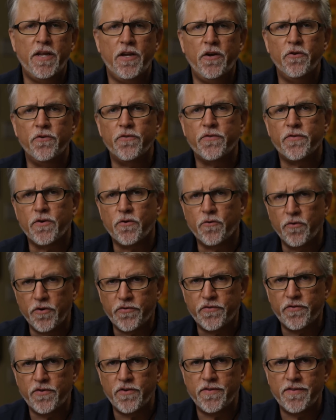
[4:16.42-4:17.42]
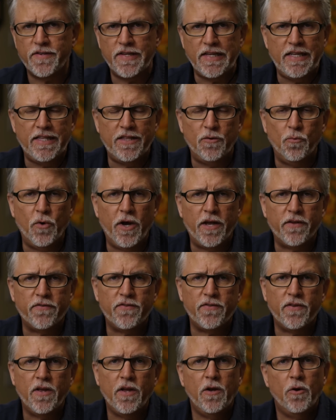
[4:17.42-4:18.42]
years, Christians in the
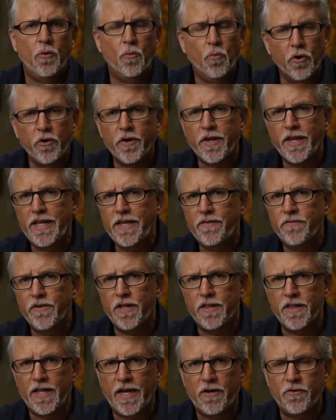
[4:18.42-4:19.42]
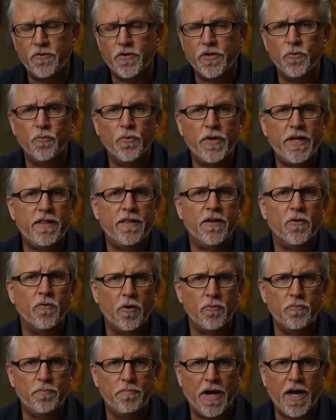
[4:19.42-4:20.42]
West weren't even allowed to read
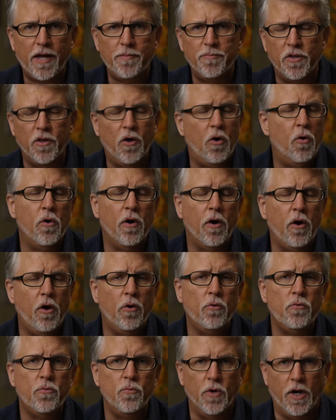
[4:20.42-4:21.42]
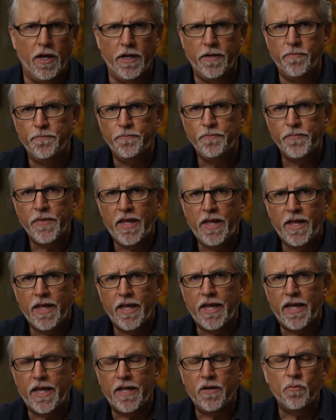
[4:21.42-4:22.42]
their own Bible or own one.
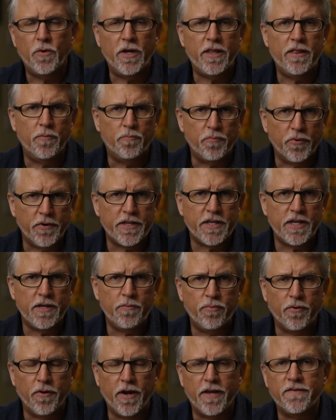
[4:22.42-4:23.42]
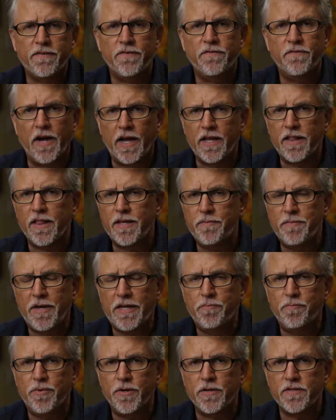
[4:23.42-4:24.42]
And when the printing press finally
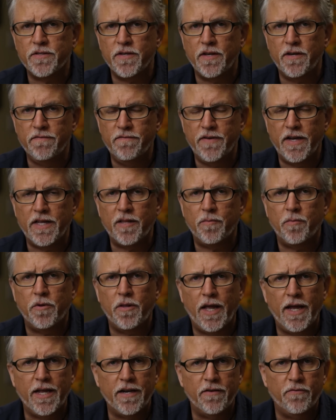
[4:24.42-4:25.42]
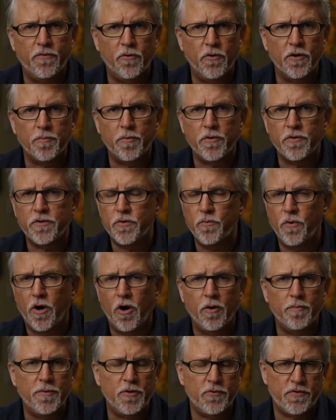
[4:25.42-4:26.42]
made books available and affordable to
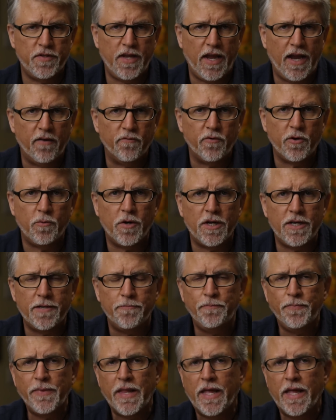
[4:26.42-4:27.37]
almost everyone,